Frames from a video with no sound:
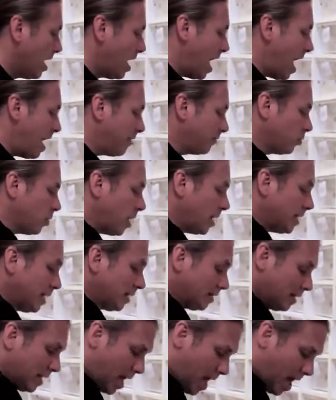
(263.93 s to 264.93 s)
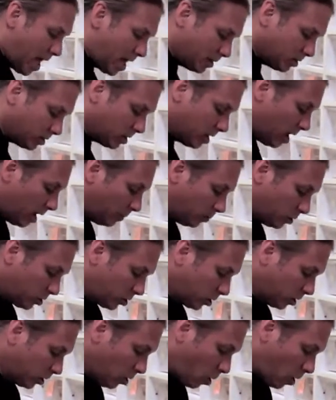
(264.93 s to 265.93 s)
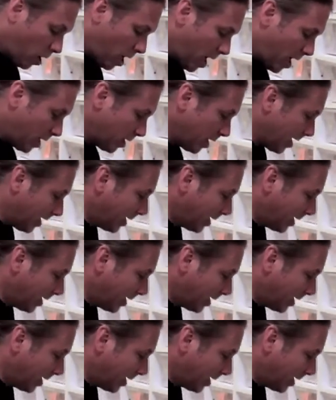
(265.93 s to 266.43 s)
After I get the eggs, I'm just going to go ahead